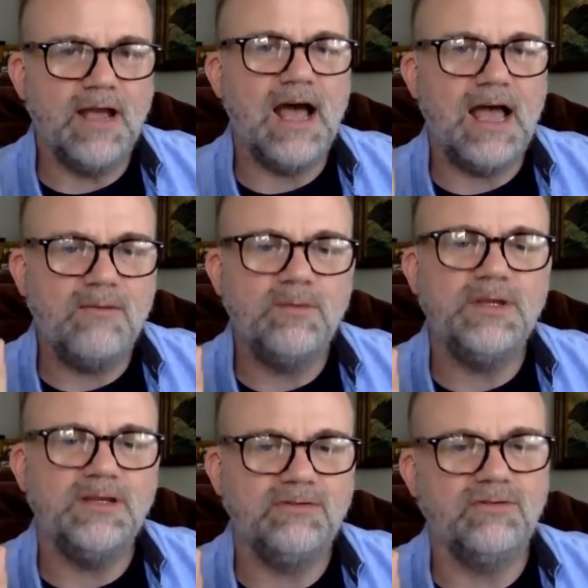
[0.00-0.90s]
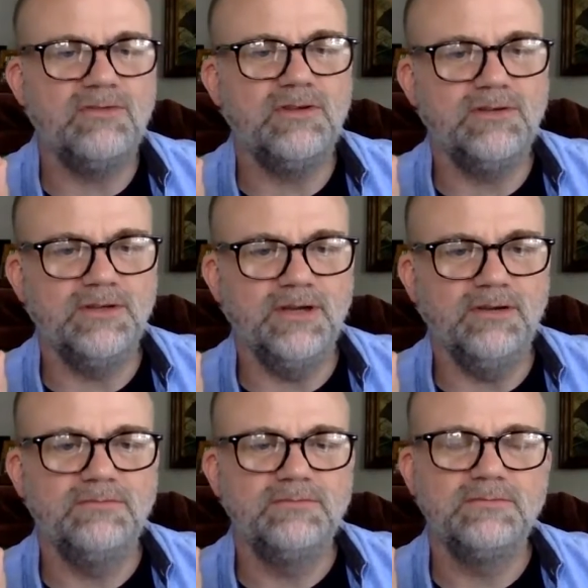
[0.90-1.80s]
I would be interested to
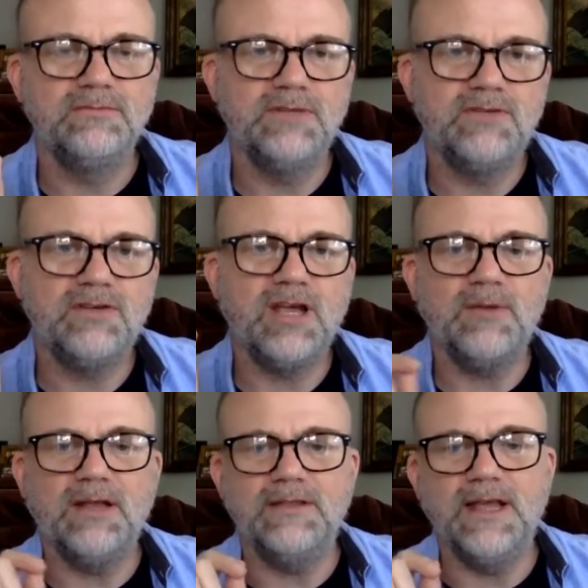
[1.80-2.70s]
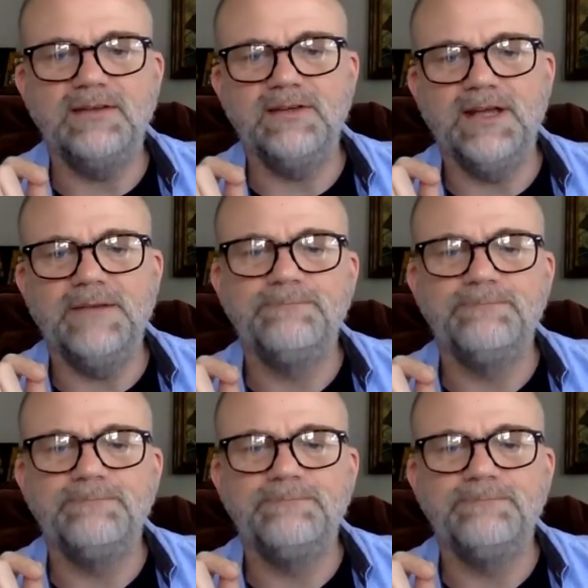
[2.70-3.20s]
know. Let's chat about that today.